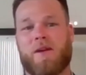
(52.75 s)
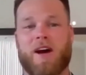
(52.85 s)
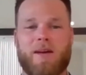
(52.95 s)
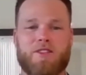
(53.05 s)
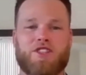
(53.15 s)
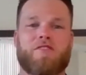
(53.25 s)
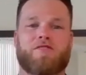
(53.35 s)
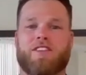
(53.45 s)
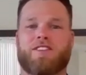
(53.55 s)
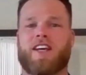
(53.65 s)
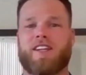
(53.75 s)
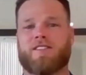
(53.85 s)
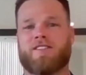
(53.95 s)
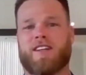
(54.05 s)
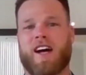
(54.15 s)
My name is Sean Fontyn.
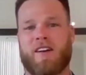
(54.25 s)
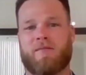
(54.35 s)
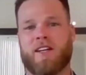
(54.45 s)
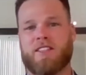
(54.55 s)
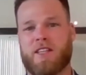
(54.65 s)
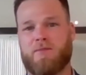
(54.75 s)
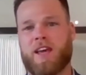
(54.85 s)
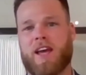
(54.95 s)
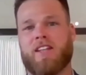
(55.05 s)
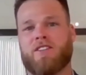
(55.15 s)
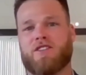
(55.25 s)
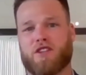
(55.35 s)
I have my CPA,